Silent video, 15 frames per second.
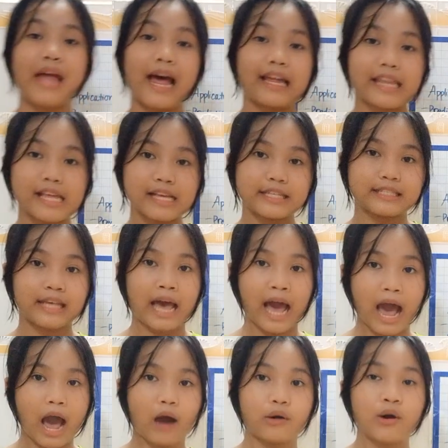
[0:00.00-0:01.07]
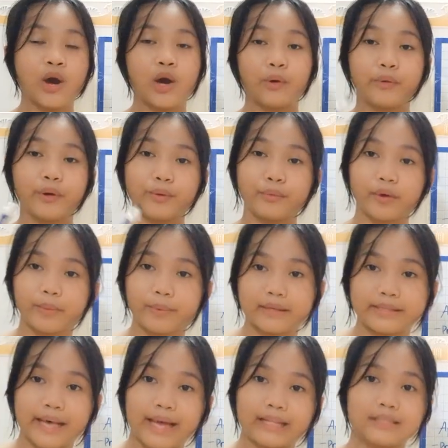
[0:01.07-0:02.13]
that is how we
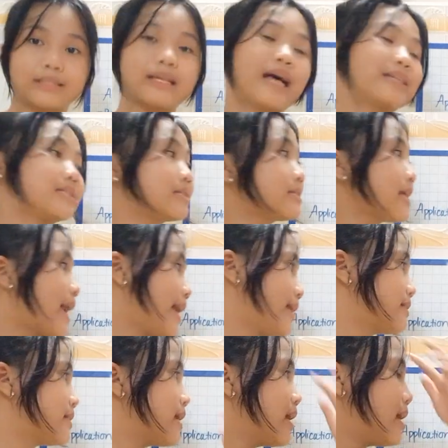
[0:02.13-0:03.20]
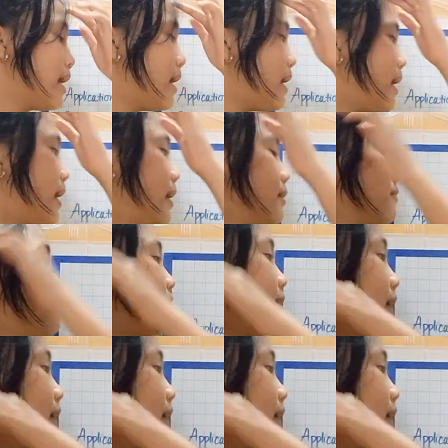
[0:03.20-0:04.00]
represent a set in